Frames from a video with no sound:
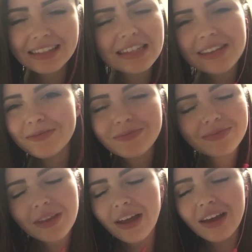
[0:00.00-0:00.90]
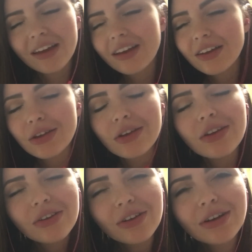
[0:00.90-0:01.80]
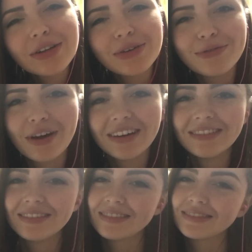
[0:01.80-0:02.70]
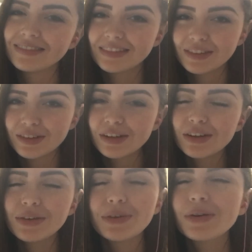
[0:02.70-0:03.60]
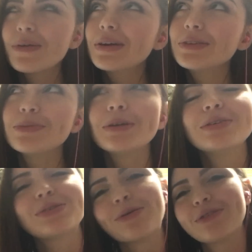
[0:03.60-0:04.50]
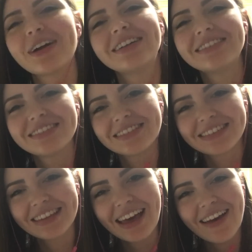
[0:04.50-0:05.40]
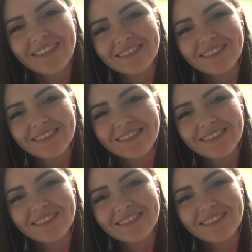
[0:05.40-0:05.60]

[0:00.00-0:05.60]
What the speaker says: See, you're gonna do fine. You're going to be so fine. Yeah.